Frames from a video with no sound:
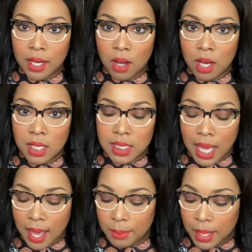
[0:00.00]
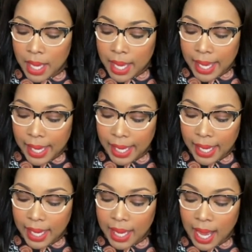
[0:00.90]
all the time,
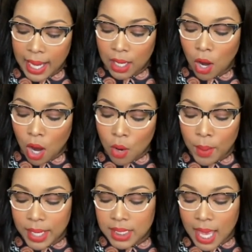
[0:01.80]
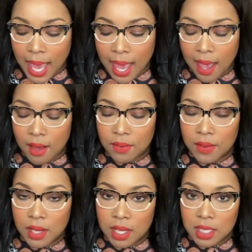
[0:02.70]
and I always have
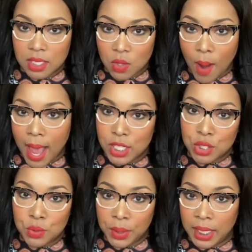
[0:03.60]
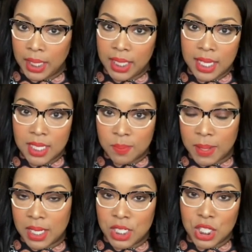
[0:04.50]
squash, zucchini,
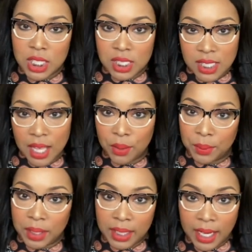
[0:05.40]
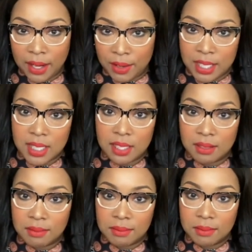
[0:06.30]
spinach, celery, carrots,
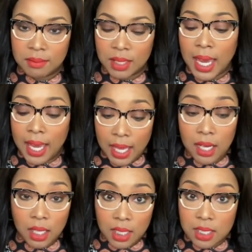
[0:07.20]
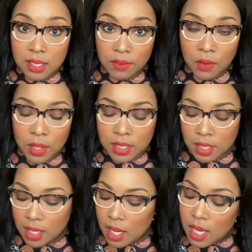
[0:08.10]
and onions, of course.
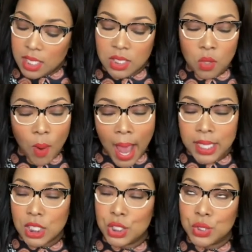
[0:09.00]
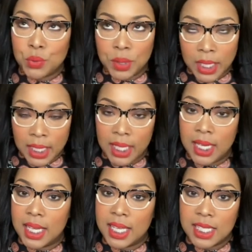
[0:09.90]
Squash,
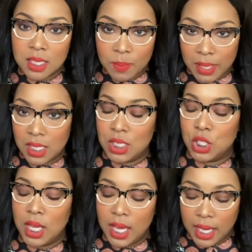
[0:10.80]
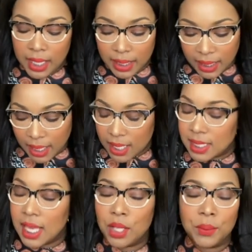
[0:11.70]
zucchini, spinach,
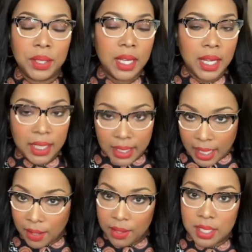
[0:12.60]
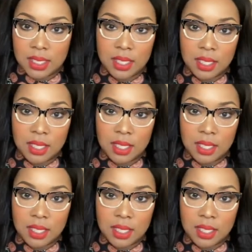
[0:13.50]
celery, carrots.